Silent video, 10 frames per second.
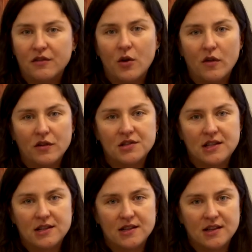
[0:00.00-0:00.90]
of the
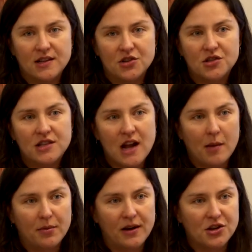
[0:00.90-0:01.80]
Overseas Contingency
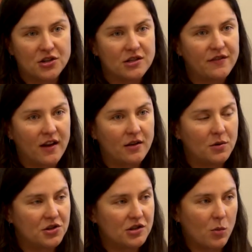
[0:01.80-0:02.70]
Operations Fund,
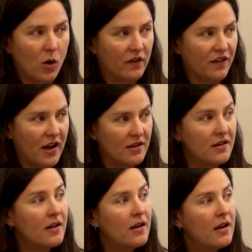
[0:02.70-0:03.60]
which is the War Fund